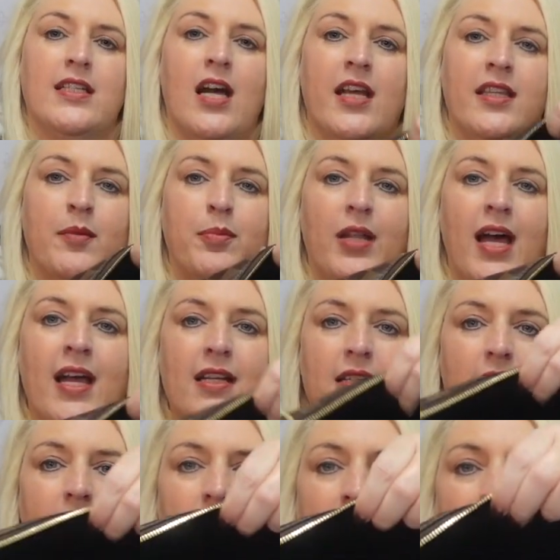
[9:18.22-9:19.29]
got the
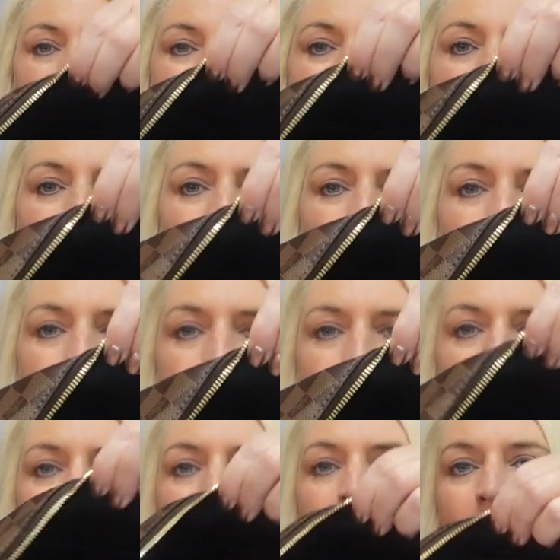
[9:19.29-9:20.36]
black textile
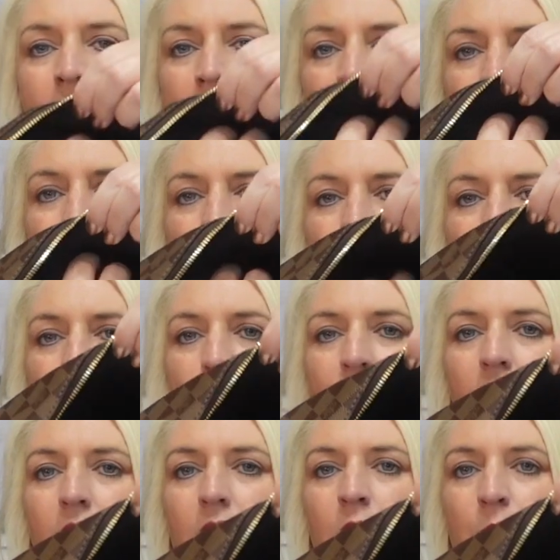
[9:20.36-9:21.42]
lining and
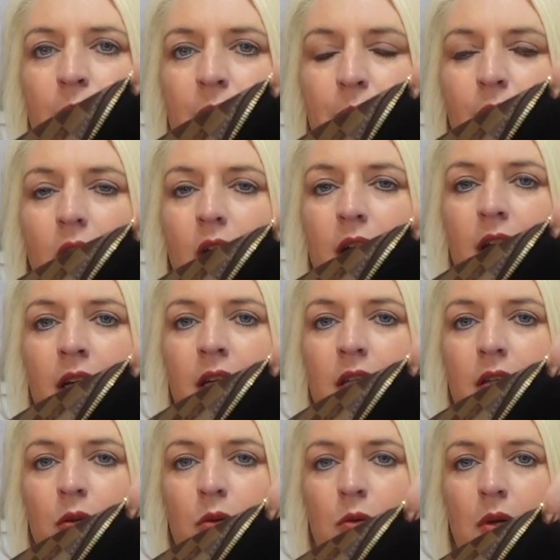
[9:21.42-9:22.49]
the open
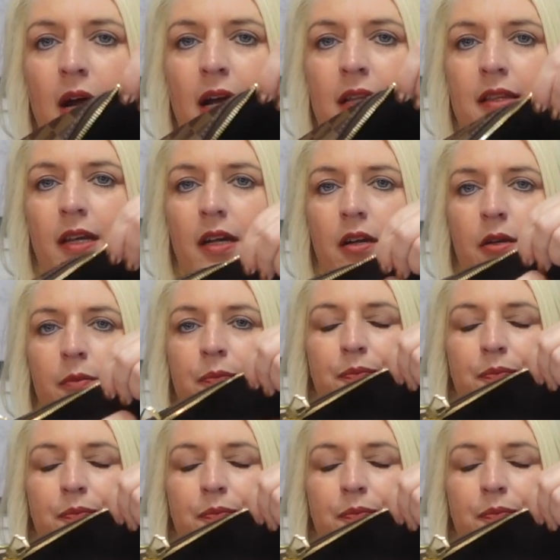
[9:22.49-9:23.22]
pocket right there.